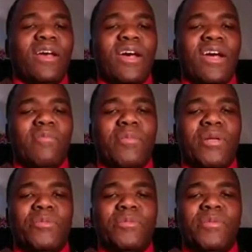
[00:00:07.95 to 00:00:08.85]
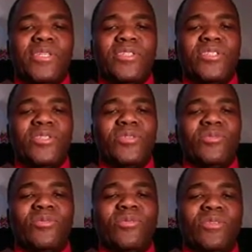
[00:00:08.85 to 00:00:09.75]
remember I'm speaking to
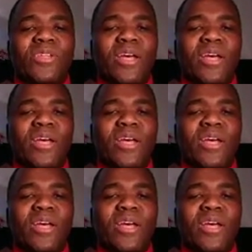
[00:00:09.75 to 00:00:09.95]
you.